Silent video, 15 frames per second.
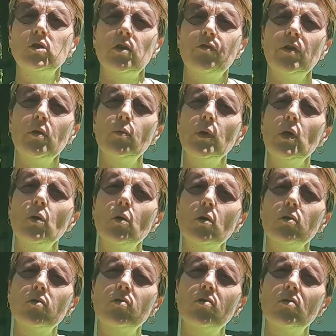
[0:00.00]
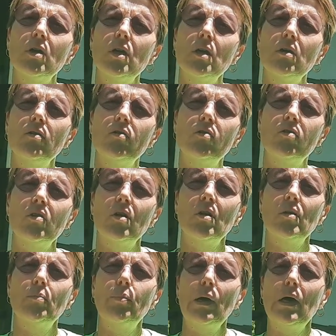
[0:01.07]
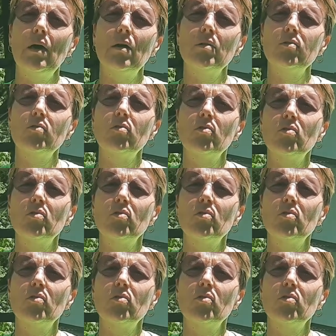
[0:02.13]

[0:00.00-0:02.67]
I think we looked is about